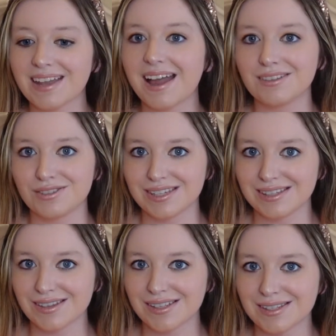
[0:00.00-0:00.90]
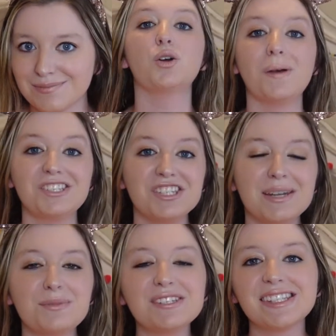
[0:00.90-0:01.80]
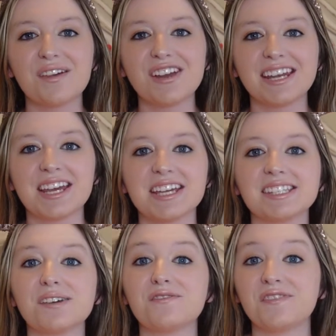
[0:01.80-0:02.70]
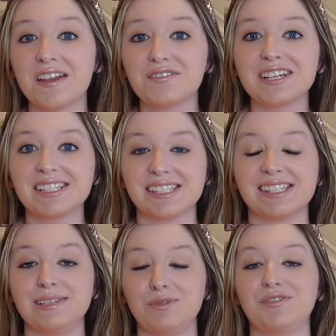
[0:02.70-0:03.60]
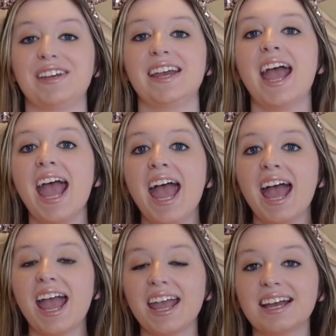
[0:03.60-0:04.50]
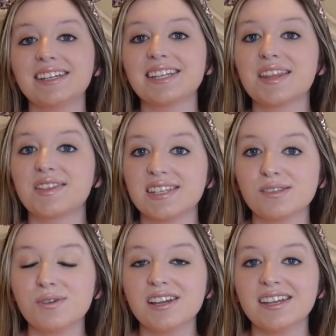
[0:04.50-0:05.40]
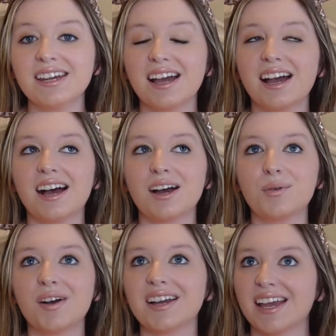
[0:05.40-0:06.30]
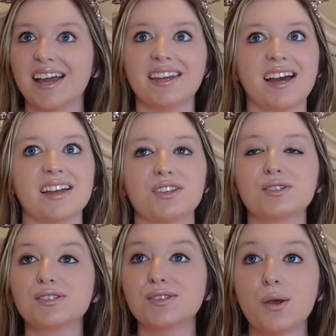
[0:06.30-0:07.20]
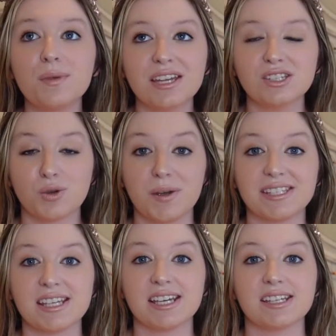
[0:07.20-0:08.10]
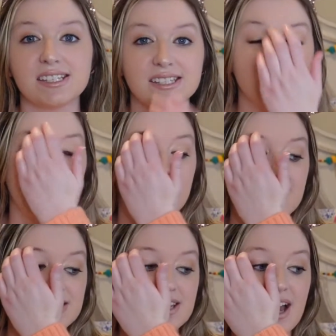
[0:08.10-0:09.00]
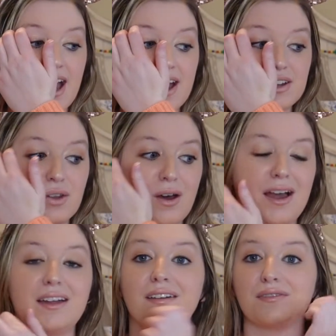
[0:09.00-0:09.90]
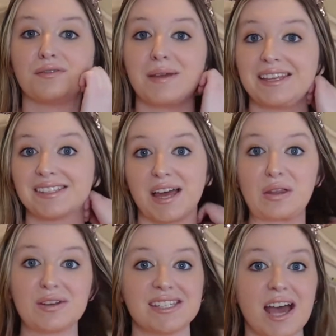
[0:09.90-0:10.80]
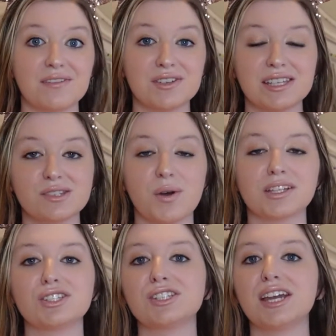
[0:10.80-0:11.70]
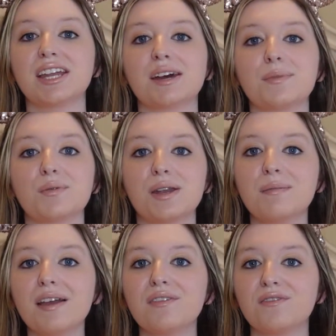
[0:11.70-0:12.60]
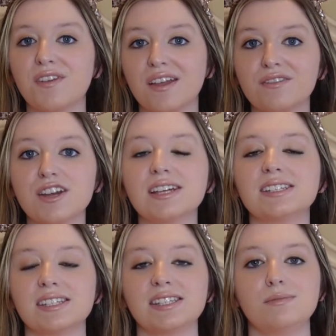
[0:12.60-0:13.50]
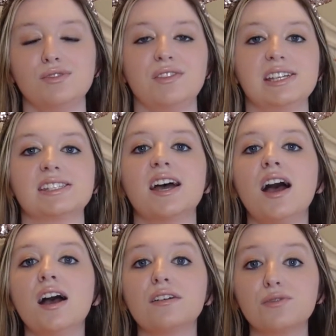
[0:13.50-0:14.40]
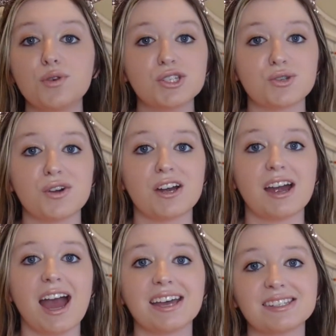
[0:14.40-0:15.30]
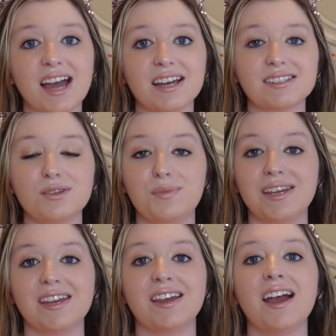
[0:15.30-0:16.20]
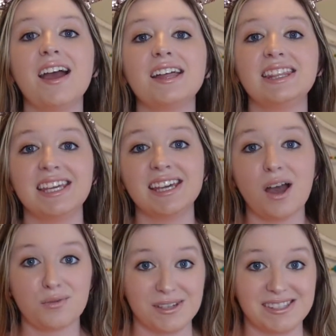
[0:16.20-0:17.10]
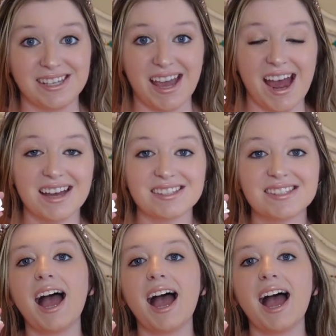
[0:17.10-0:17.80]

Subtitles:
I just think it's awesome. Question number 7 is favorite Disney movie. And this one, again, there's so many choices and I had a lot of pins I looked at for this question, but one of my favorite Disney movies for sure has got to be the Aristocats.